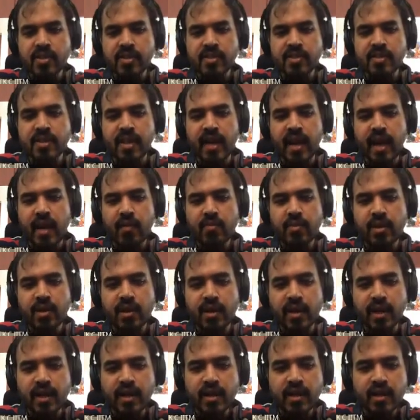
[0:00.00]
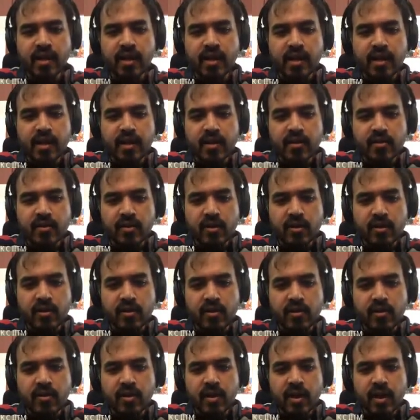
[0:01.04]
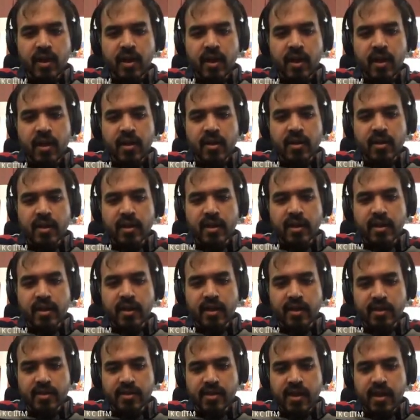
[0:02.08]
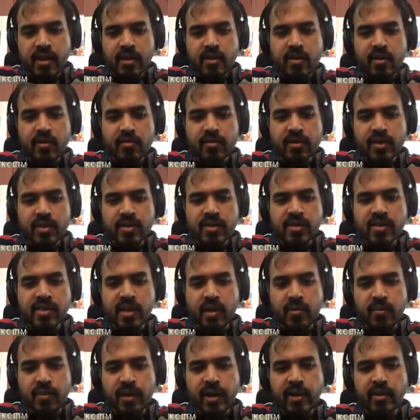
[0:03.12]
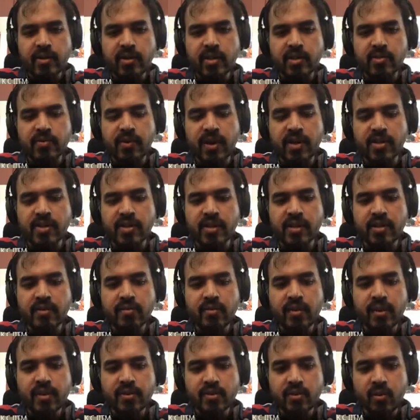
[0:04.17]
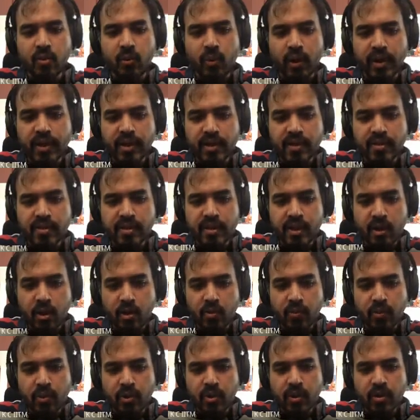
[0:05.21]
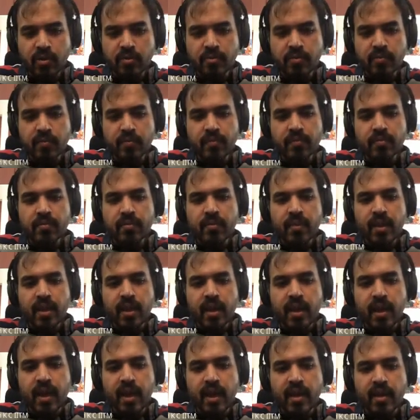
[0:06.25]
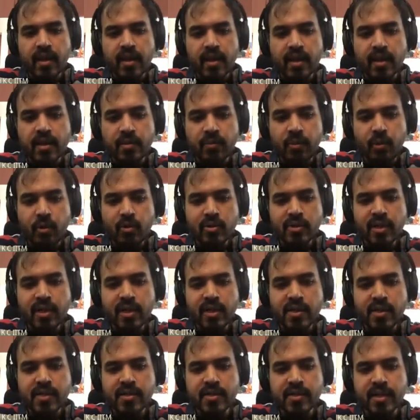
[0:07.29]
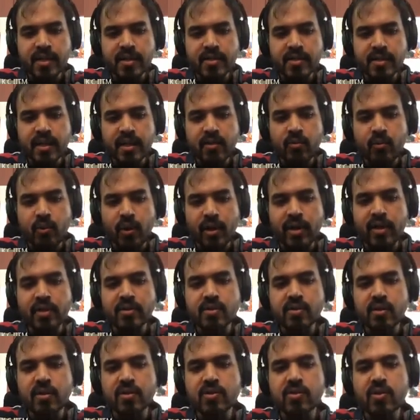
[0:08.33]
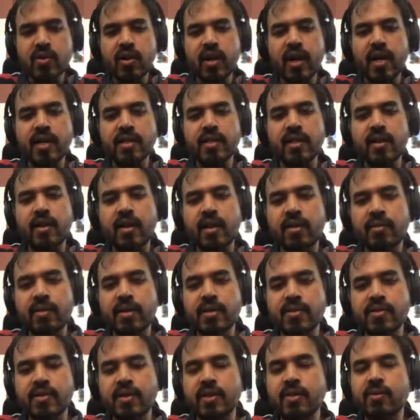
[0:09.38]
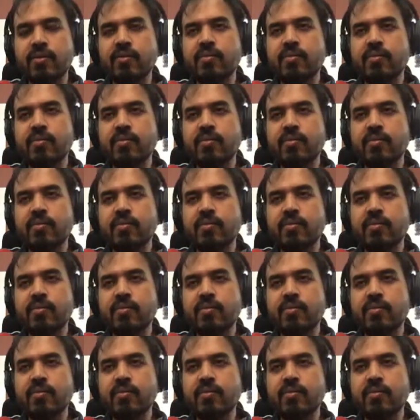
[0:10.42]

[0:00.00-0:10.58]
This is a lambda, right? So the result of this is applied to this function. So y is the output, and the post condition says that y is also greater than or equal to 0.